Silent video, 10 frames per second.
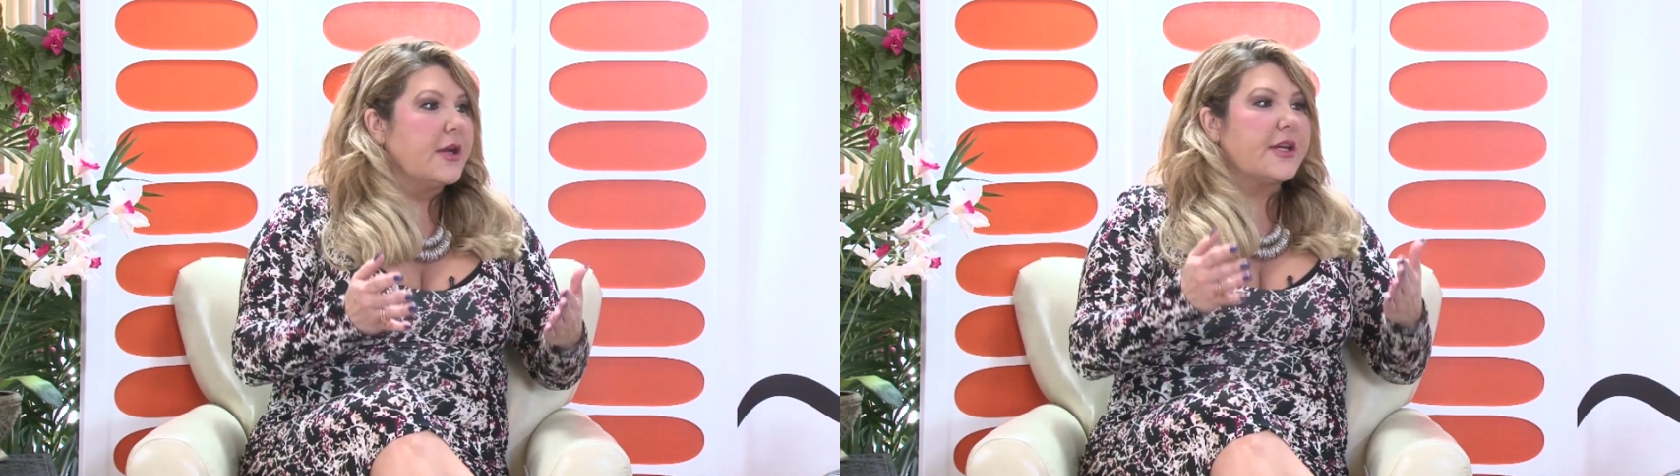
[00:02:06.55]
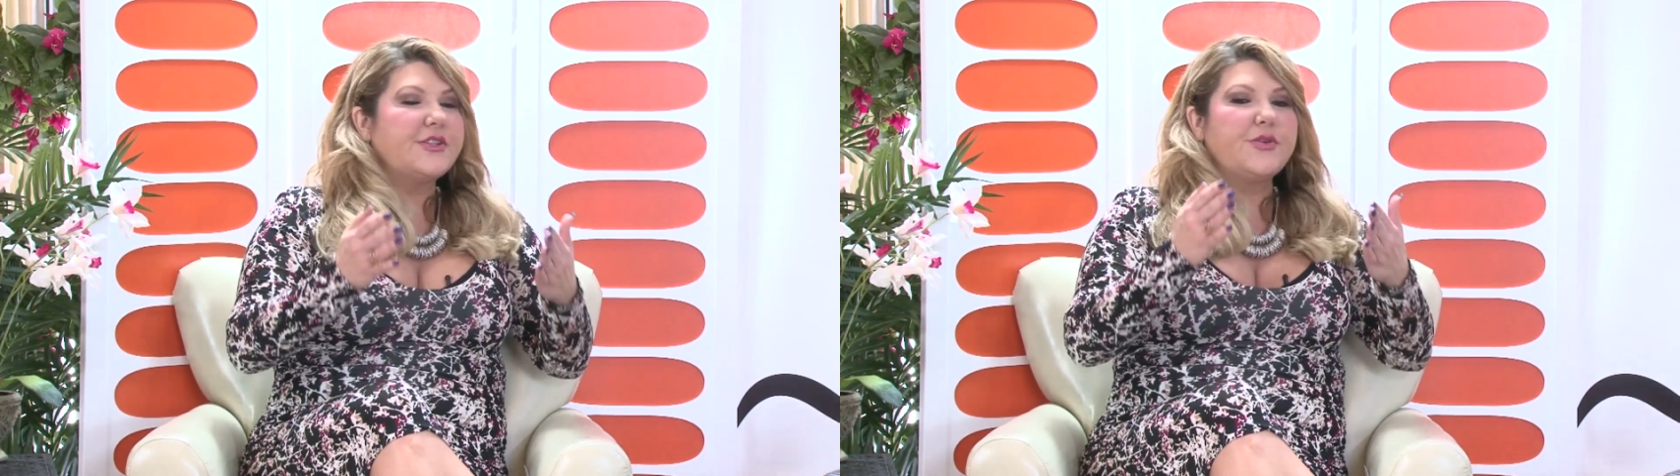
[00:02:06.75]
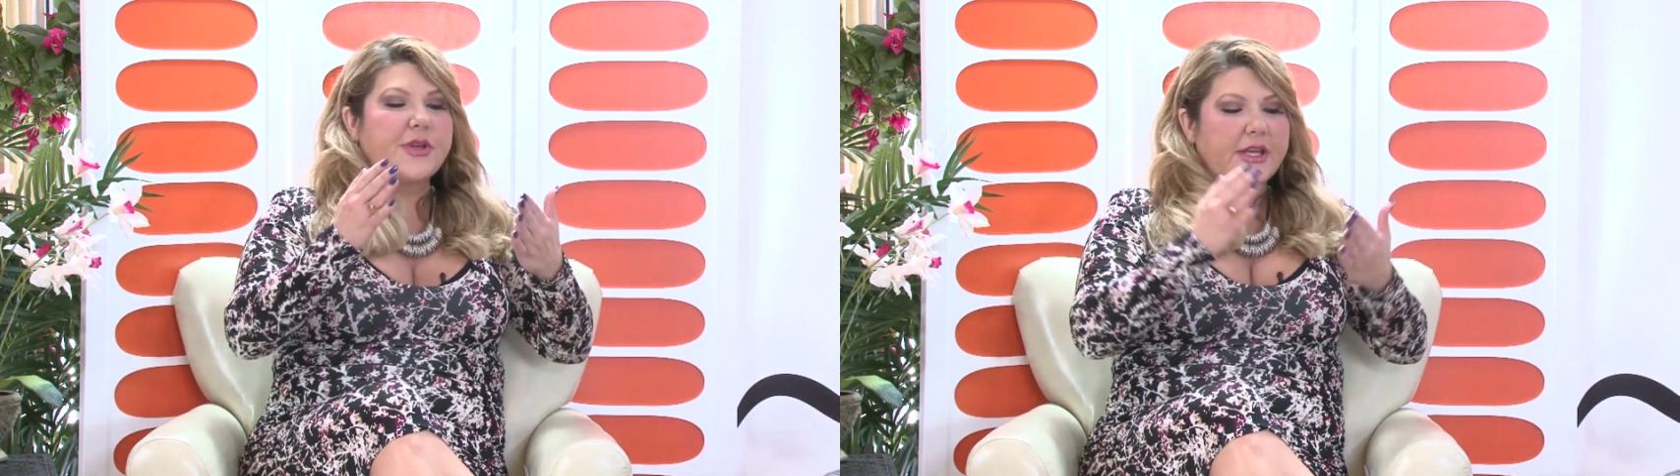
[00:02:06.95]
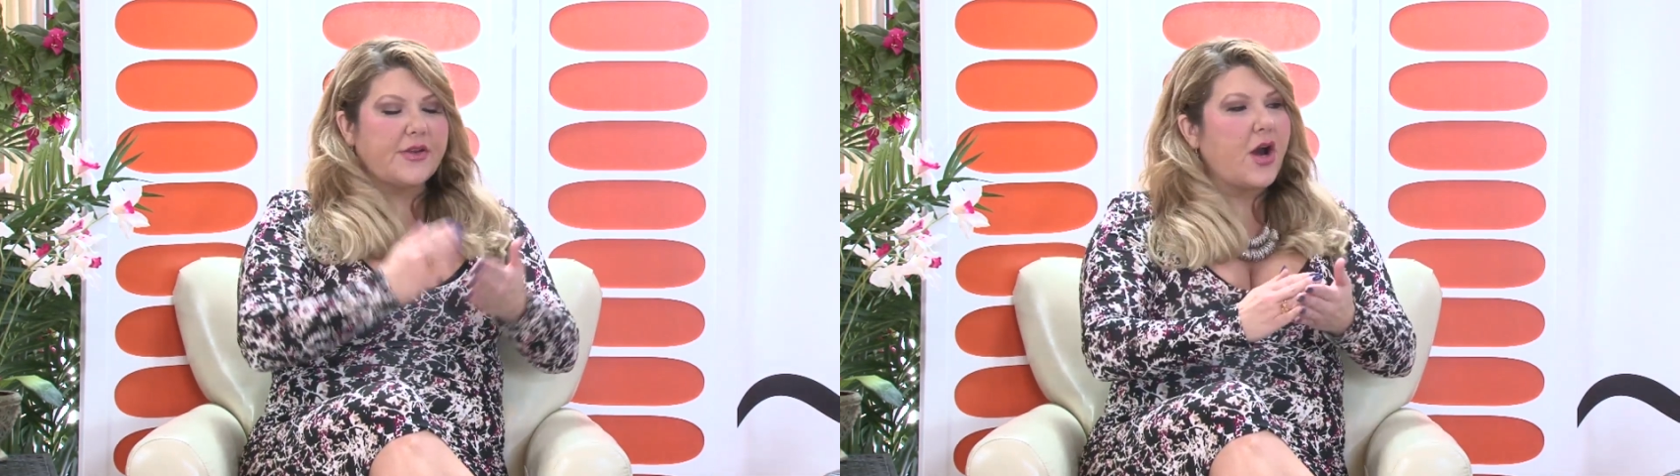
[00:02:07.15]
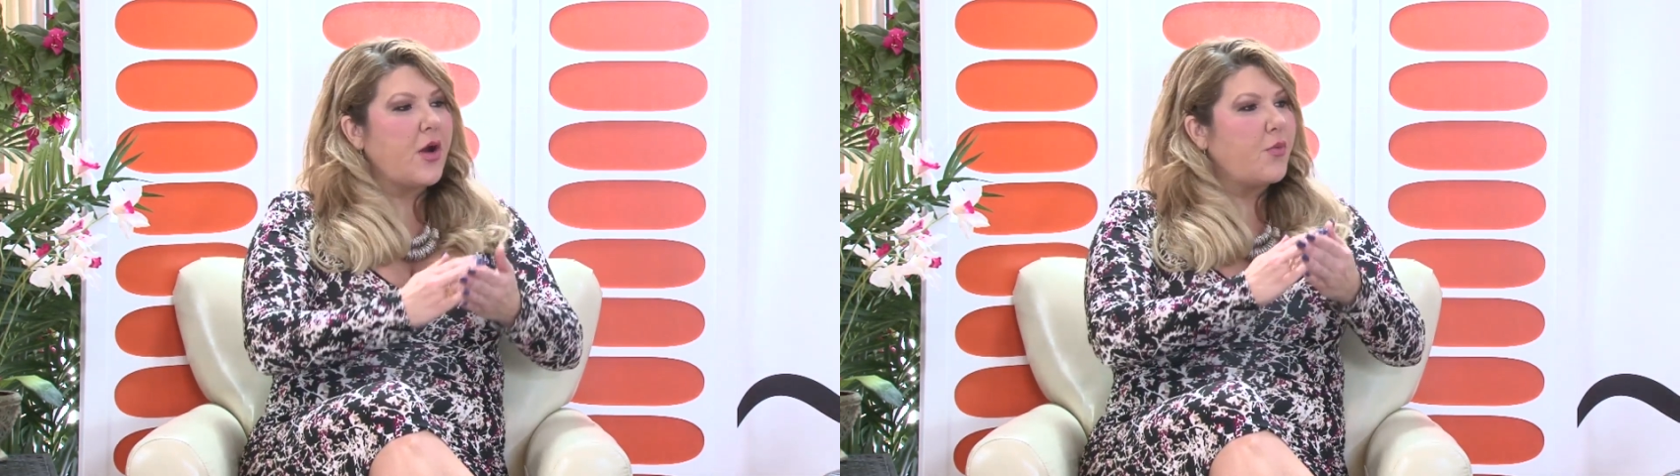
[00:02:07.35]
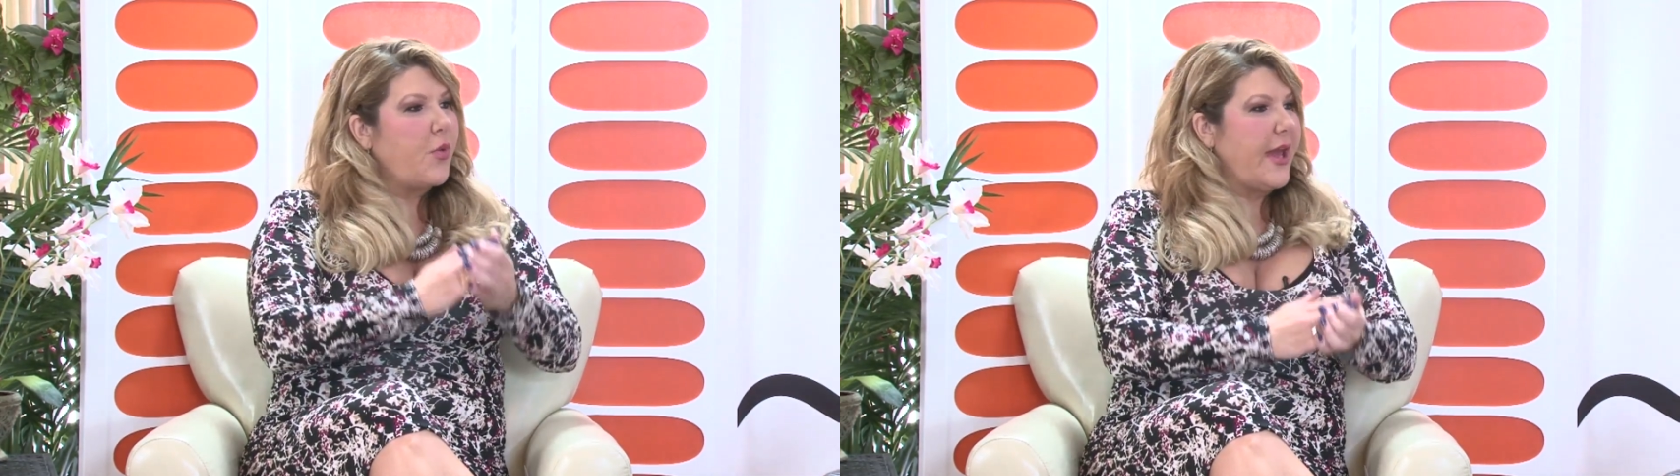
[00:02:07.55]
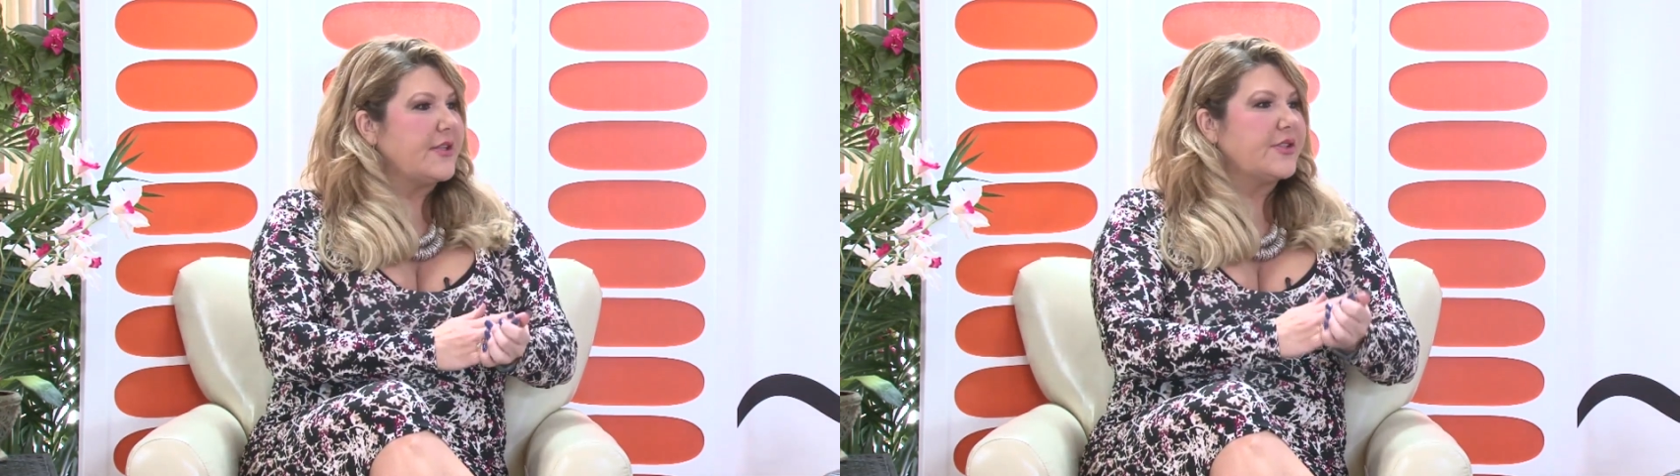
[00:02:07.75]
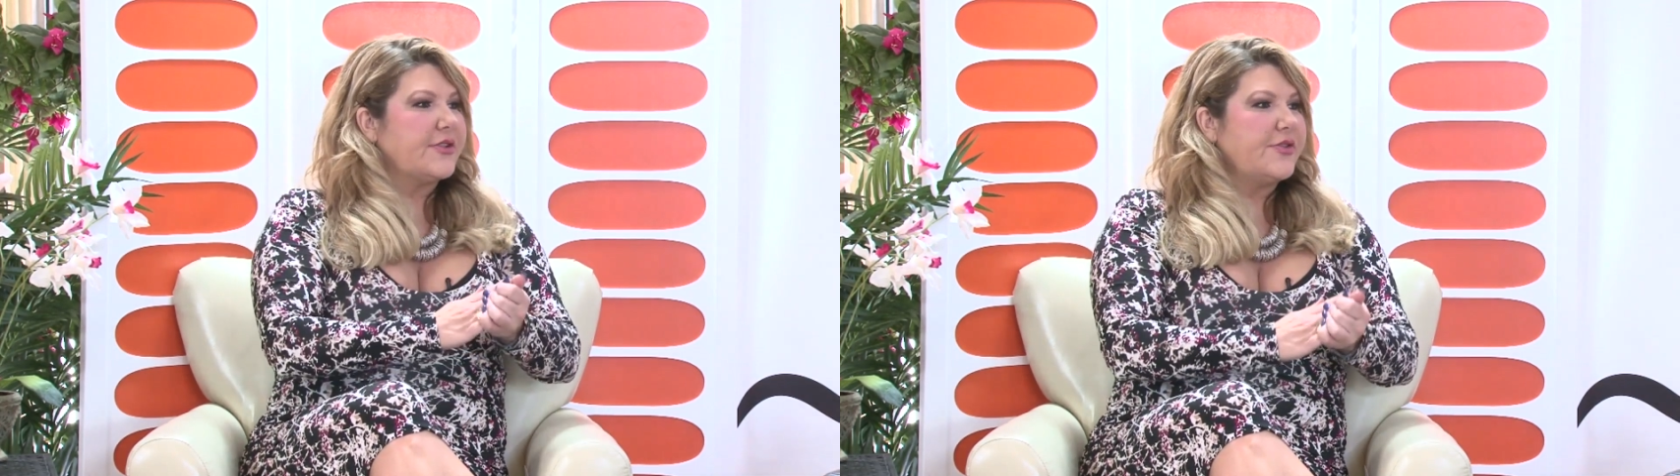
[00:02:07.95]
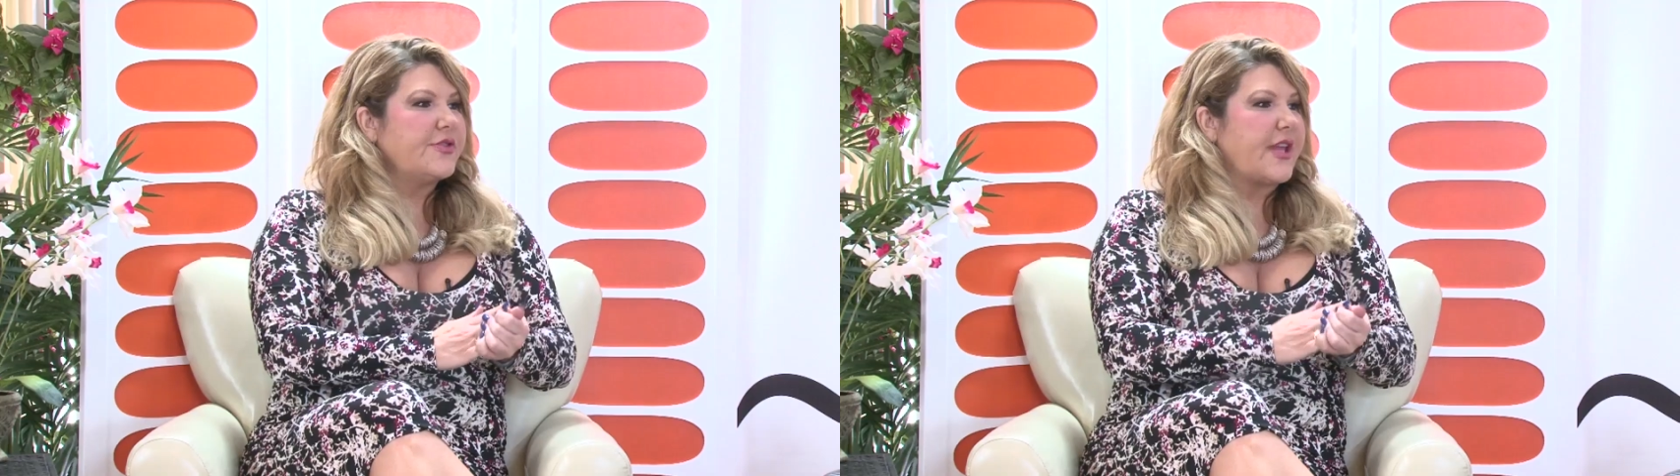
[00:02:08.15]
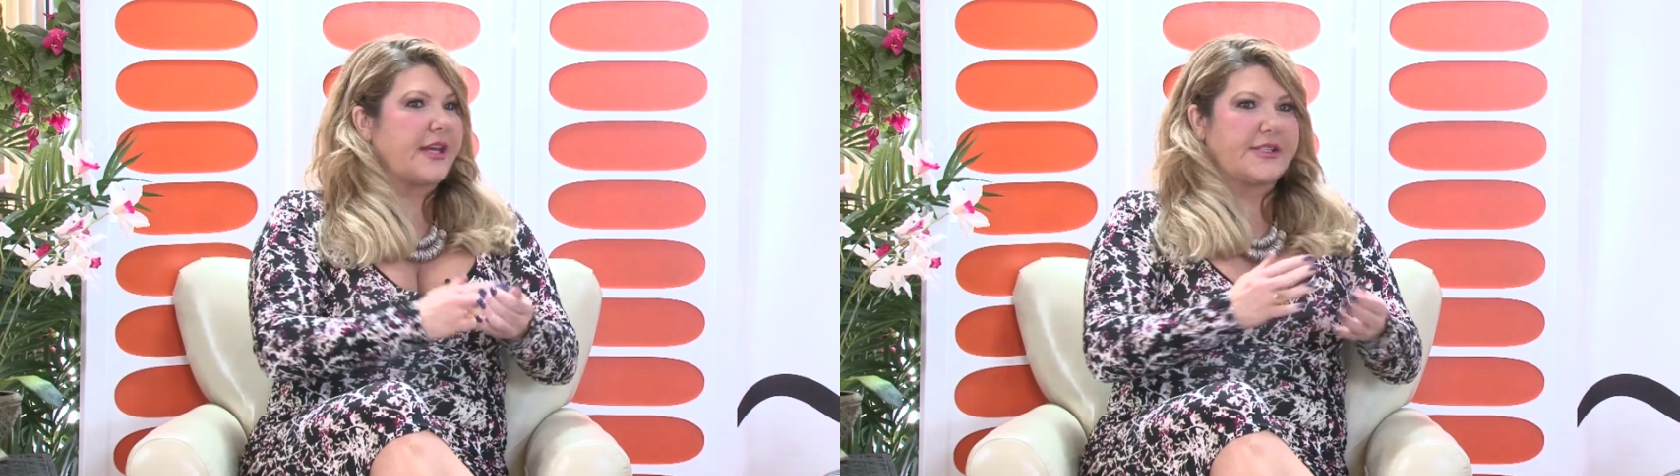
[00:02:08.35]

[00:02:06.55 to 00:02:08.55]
because you cannot wait to lose that